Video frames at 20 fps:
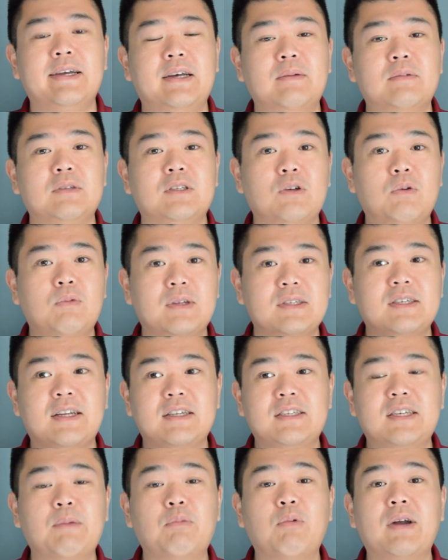So once again,
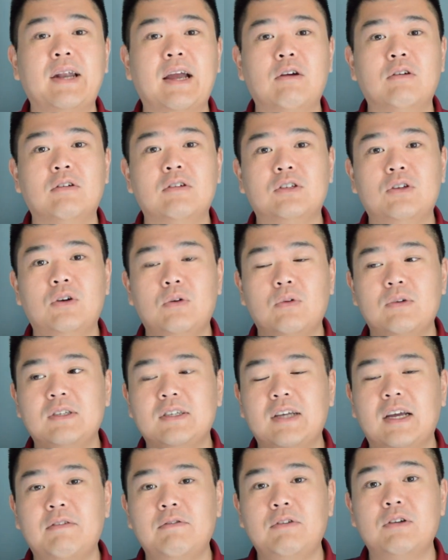type 1 errors are always
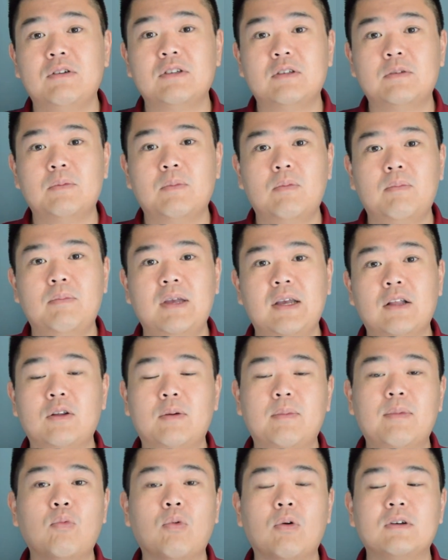kind of viewed as being a
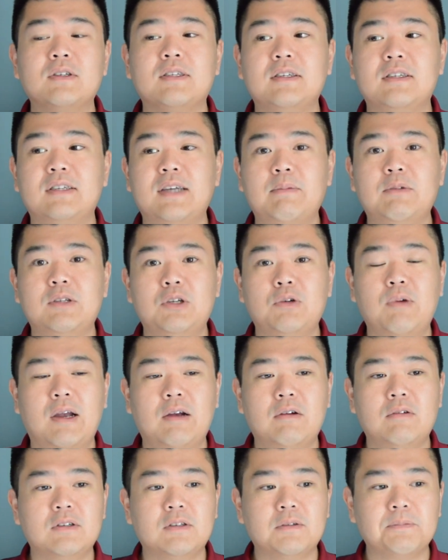little bit worse than type 2
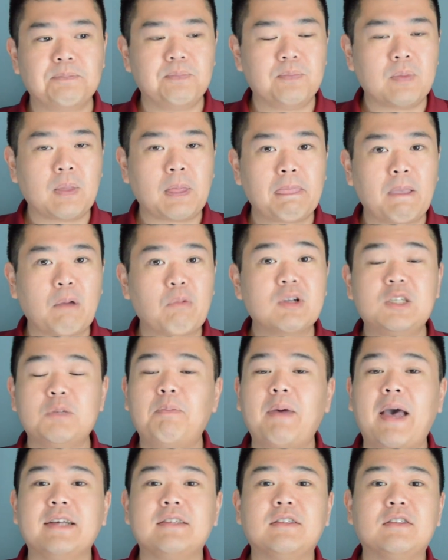errors. Which
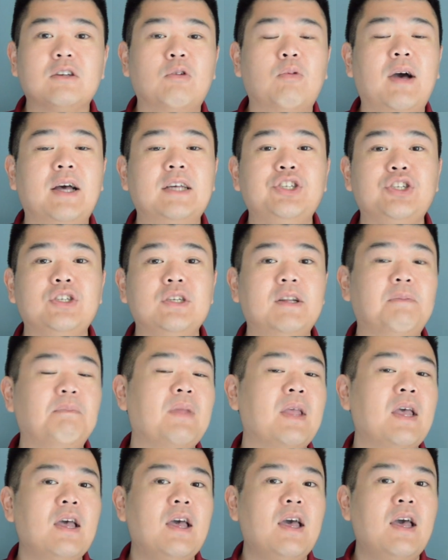begs the question,
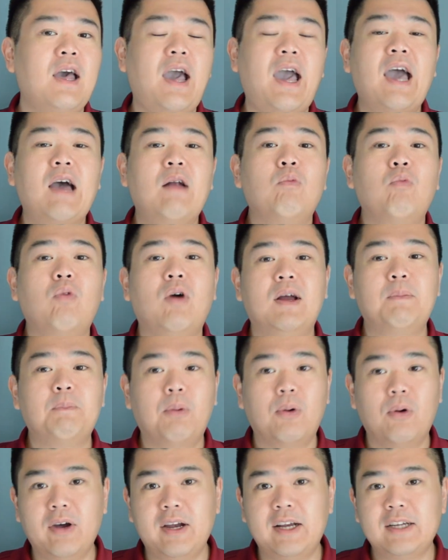at what
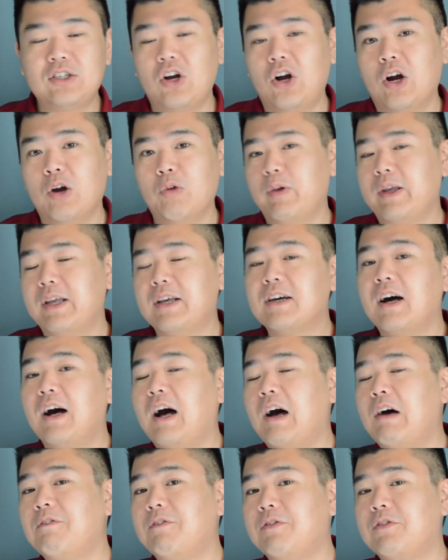point are we
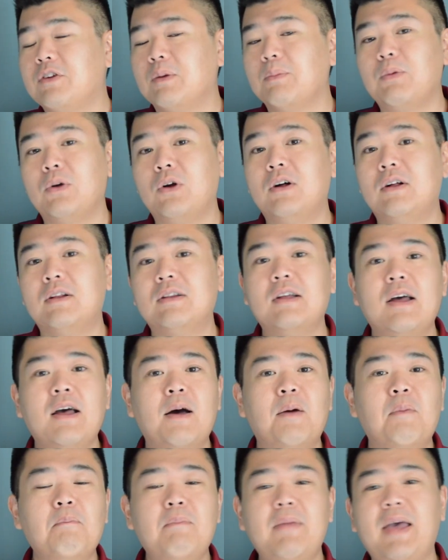comfortable
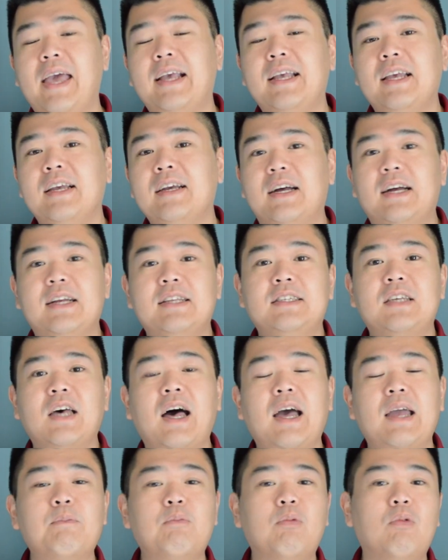making a
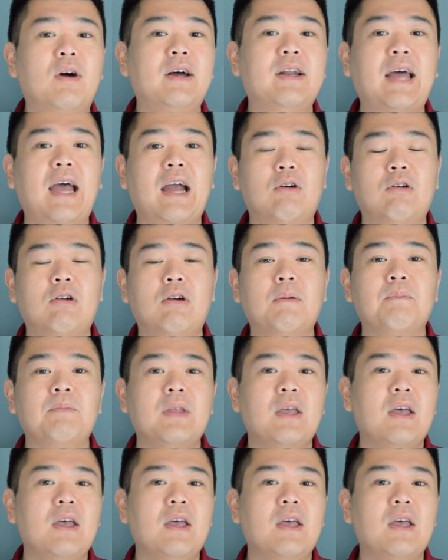type 1 error?